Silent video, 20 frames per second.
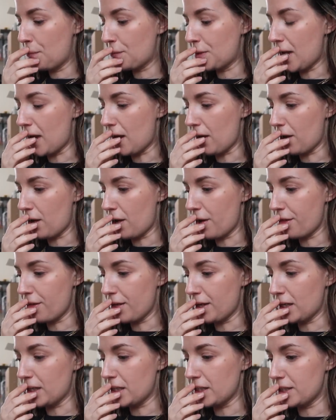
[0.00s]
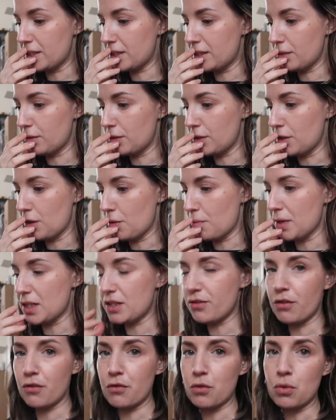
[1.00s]
yeah, I think it's, you know,
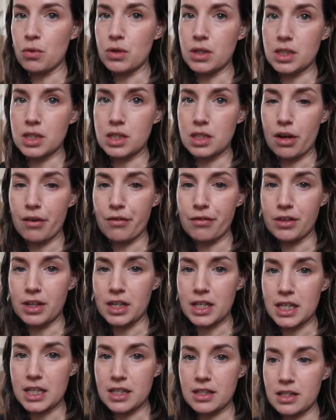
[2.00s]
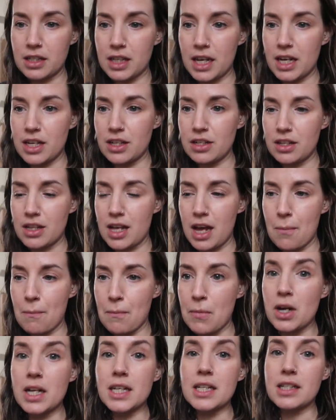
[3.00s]
best foot forward and stuff, and I need to get into that
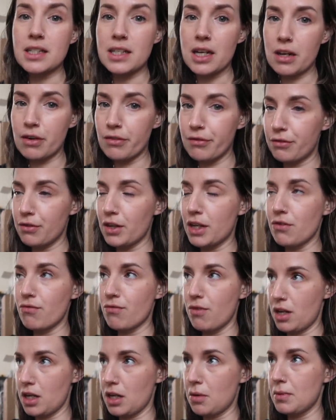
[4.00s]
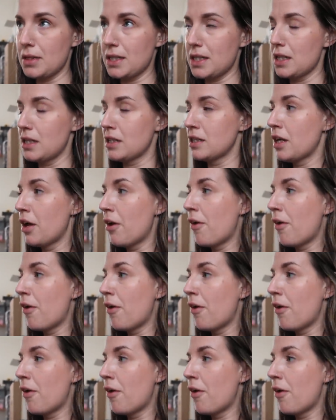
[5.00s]
mindset of like running a business.